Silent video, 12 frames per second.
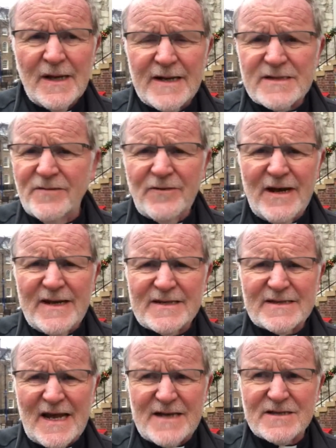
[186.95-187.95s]
That's a really
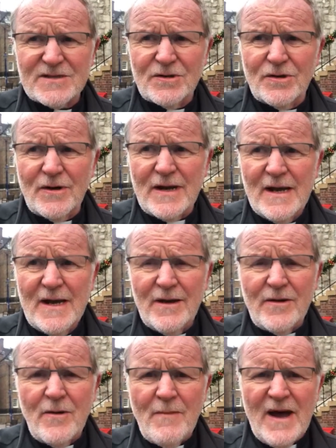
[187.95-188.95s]
sad story
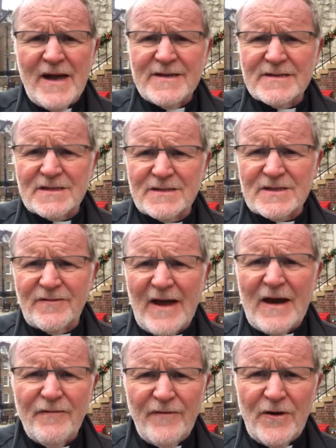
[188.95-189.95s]
and reminds us of
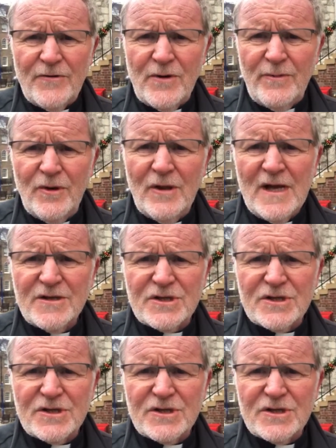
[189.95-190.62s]
how vulnerable